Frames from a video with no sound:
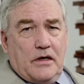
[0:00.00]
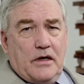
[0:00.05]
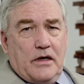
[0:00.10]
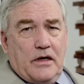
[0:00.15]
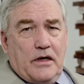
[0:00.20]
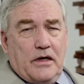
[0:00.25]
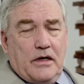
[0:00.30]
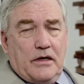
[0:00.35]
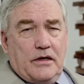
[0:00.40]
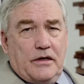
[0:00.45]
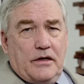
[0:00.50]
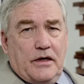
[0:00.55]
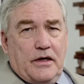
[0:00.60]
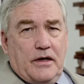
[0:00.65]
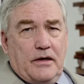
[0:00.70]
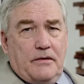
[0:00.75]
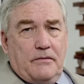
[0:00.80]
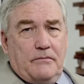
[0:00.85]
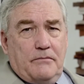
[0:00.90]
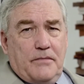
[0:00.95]
And
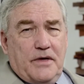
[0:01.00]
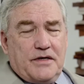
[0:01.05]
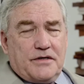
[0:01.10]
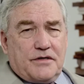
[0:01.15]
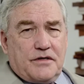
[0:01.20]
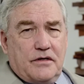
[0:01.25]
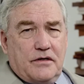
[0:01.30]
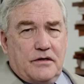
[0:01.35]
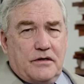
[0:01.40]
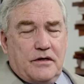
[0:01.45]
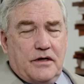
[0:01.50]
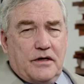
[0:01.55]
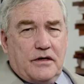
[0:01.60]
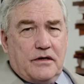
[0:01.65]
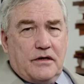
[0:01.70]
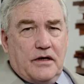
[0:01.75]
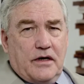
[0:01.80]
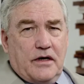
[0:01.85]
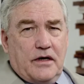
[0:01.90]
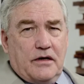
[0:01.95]
I mentioned
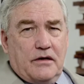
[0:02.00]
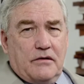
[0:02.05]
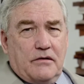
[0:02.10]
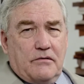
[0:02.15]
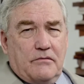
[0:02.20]
that I